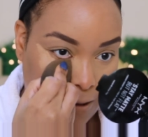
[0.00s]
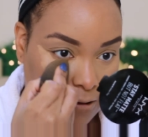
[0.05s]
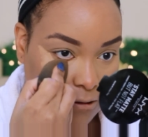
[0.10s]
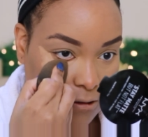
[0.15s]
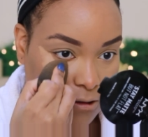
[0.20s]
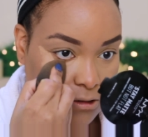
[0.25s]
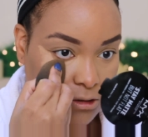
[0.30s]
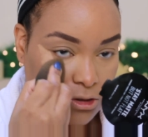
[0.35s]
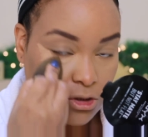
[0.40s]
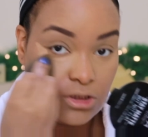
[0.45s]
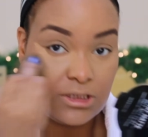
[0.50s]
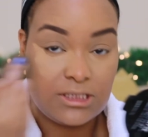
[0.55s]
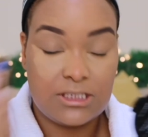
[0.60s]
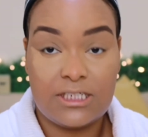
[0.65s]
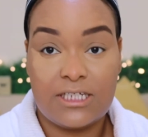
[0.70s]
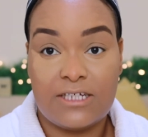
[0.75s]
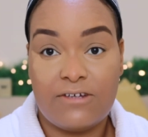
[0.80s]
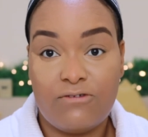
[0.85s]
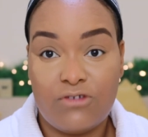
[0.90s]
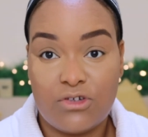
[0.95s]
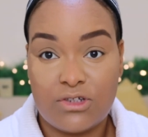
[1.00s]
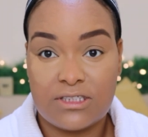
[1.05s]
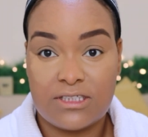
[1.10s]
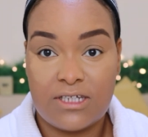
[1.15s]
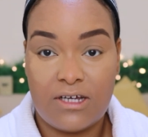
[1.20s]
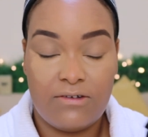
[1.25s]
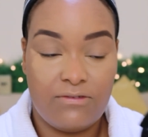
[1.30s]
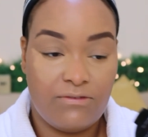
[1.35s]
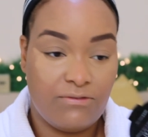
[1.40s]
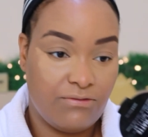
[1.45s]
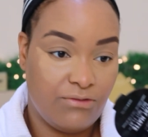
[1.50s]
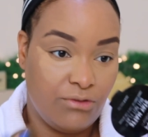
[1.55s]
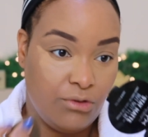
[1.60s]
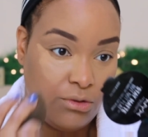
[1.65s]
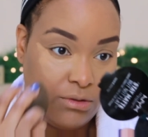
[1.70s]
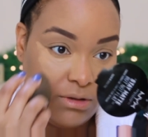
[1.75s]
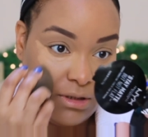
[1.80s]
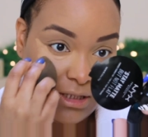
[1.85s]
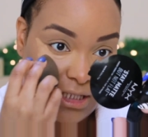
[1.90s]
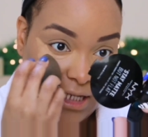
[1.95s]
because you didn't give yourself
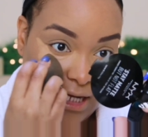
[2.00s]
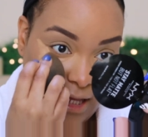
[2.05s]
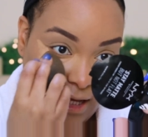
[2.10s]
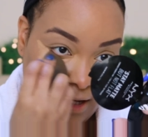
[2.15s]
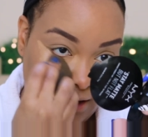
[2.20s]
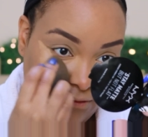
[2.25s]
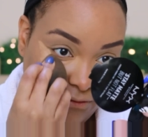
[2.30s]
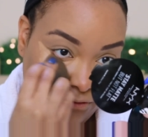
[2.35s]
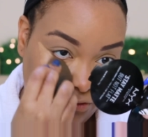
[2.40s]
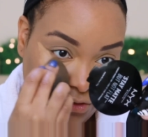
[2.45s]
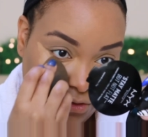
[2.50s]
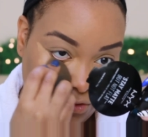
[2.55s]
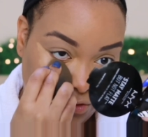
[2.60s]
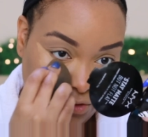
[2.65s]
the life, the